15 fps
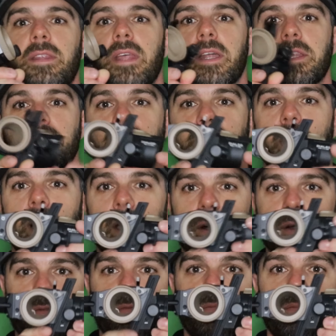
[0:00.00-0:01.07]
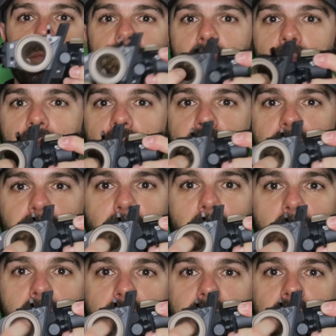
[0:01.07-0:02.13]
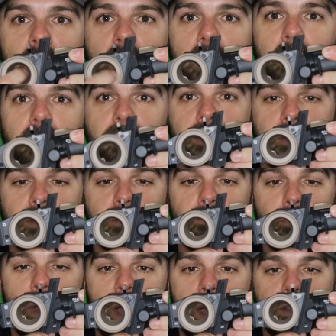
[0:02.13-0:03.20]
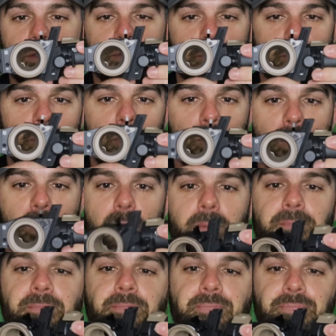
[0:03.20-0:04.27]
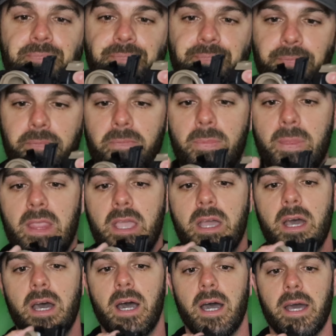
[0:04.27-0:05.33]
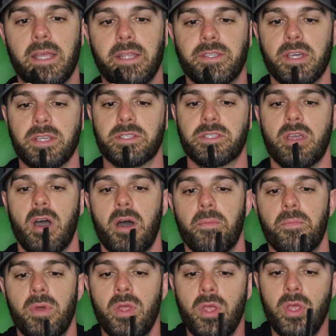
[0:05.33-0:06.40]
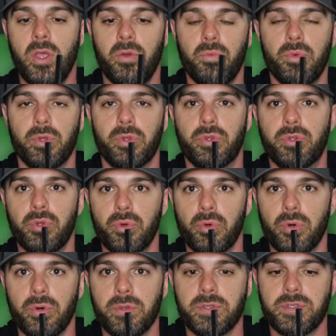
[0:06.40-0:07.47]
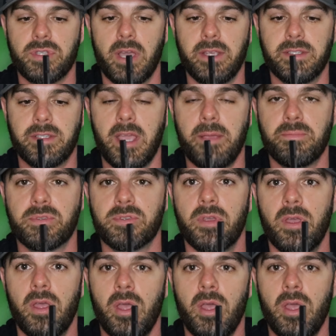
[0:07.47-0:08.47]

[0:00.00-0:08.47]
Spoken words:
that it's dialed just by this pass through hole here. It does come with dual sight tapes,